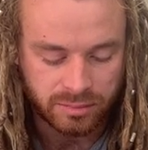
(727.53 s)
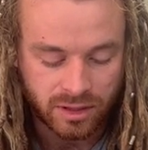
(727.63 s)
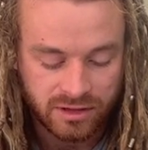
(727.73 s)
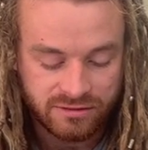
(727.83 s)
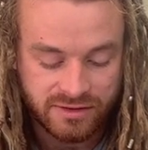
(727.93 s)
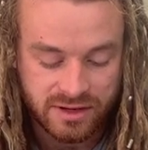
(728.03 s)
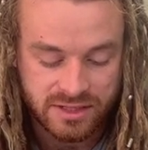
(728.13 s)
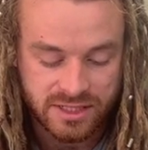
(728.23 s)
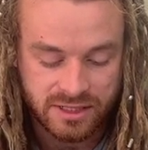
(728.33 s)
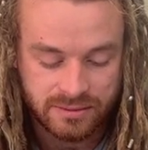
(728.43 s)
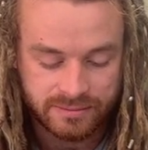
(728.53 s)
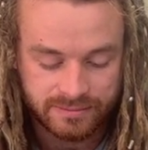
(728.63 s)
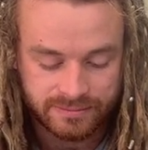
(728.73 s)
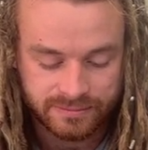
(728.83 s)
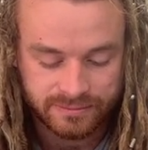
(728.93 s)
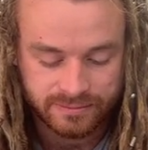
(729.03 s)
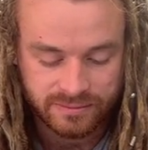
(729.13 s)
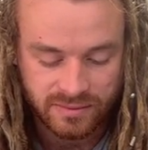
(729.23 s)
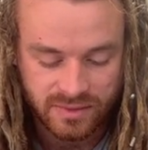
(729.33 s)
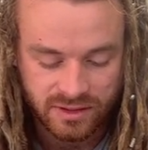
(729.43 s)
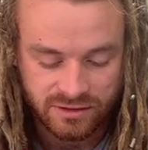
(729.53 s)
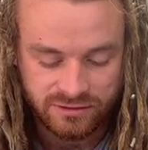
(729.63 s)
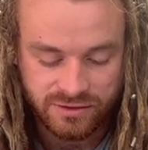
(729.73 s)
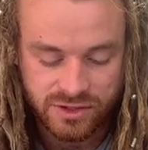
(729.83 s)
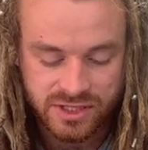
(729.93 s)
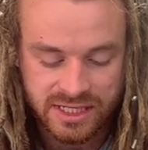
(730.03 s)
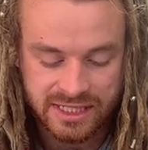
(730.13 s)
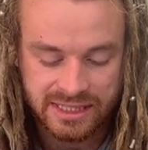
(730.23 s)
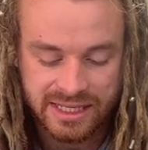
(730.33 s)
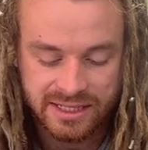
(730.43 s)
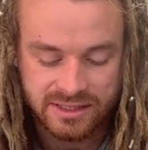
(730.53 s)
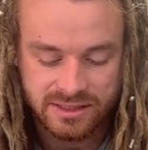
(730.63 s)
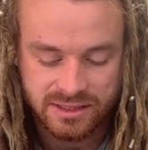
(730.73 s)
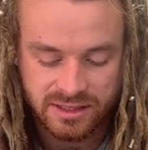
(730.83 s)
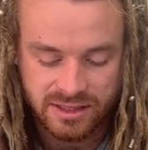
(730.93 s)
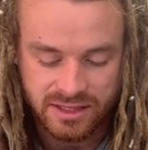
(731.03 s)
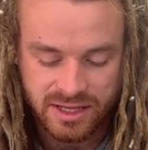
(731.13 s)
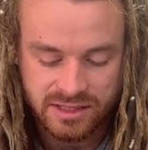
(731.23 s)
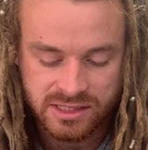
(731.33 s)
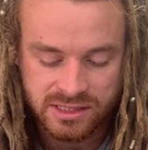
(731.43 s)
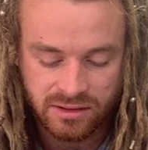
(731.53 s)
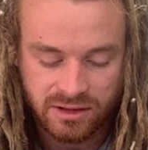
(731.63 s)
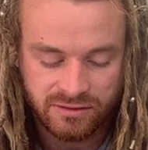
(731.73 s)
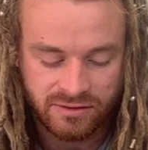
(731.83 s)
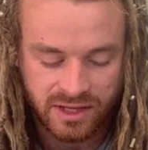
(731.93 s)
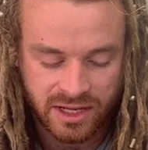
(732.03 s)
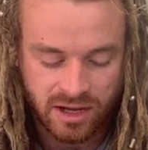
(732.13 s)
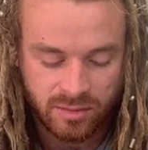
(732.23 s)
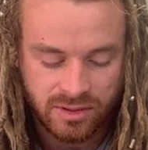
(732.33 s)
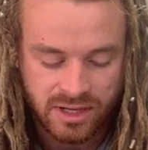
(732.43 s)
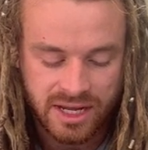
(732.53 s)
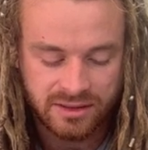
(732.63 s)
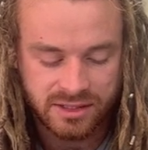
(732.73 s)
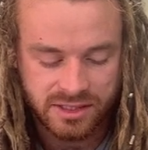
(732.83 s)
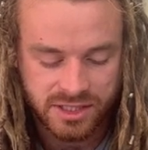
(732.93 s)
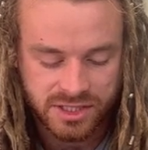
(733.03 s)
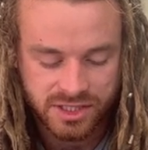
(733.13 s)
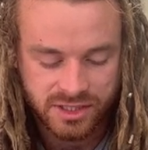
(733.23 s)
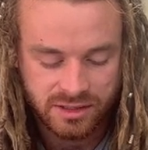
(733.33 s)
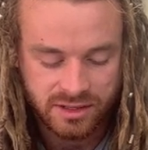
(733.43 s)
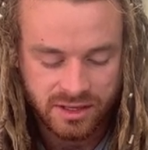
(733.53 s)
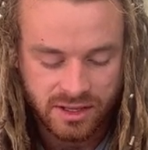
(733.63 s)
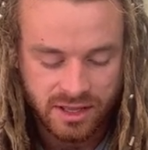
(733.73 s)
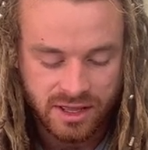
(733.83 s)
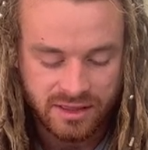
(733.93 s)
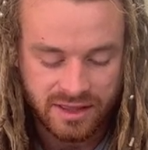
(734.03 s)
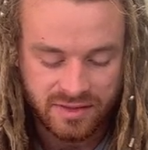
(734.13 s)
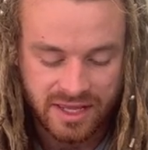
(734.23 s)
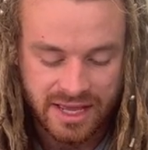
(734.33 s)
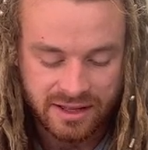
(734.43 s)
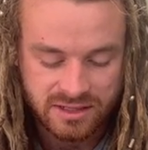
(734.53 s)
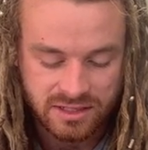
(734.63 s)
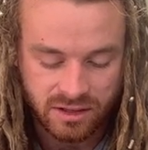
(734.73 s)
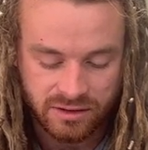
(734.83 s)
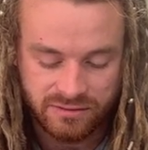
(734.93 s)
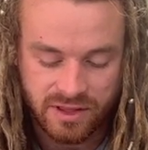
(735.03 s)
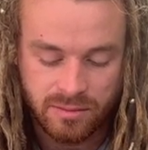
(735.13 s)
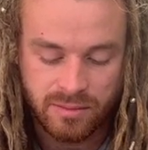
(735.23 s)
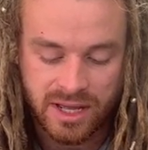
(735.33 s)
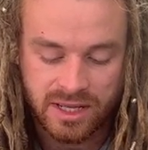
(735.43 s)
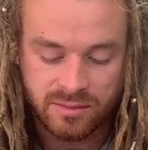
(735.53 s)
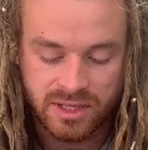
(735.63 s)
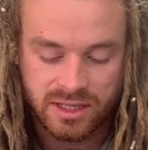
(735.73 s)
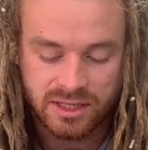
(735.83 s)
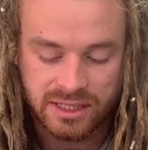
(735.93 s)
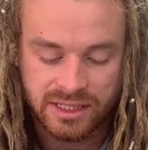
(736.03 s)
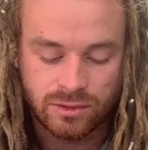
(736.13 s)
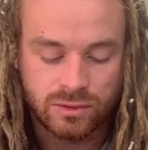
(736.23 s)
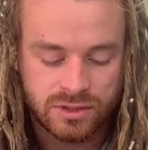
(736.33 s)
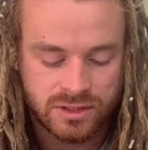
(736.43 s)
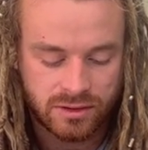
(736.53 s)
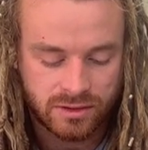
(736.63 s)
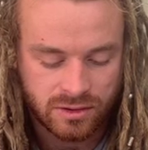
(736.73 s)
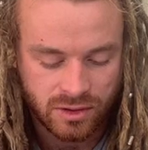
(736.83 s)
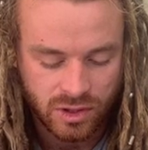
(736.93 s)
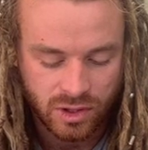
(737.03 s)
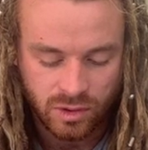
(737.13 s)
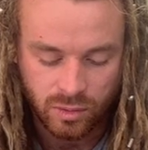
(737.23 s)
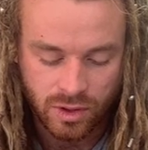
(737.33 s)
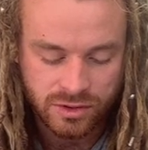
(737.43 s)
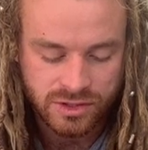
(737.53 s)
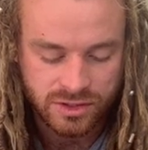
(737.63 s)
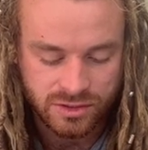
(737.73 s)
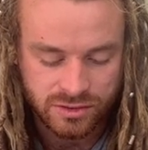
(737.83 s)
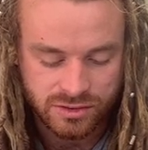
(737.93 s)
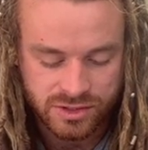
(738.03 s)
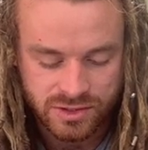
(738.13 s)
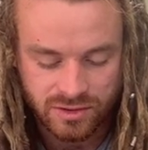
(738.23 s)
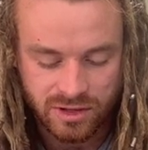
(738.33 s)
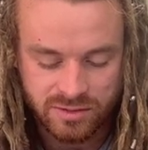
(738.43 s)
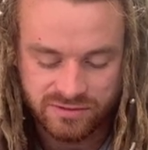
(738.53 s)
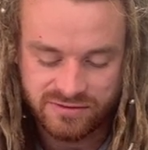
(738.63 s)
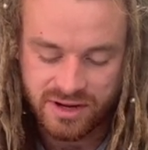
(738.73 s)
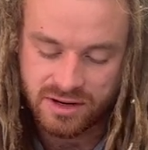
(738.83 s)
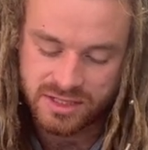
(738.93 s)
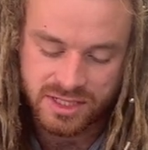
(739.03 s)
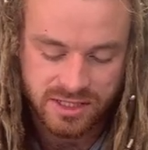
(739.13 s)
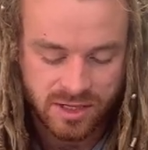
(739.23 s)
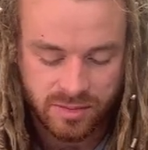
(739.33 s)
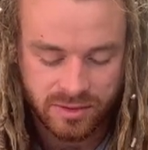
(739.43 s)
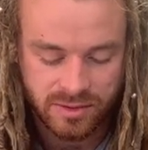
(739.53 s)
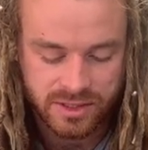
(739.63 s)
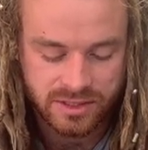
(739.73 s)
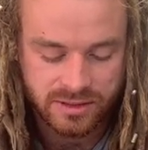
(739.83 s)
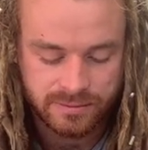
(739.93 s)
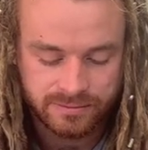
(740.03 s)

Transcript: Blind Pharisee, first cleanse the inside of the cup and the dish, that the outside of them may be clean also. Woe to you, scribes and Pharisees, hypocrites!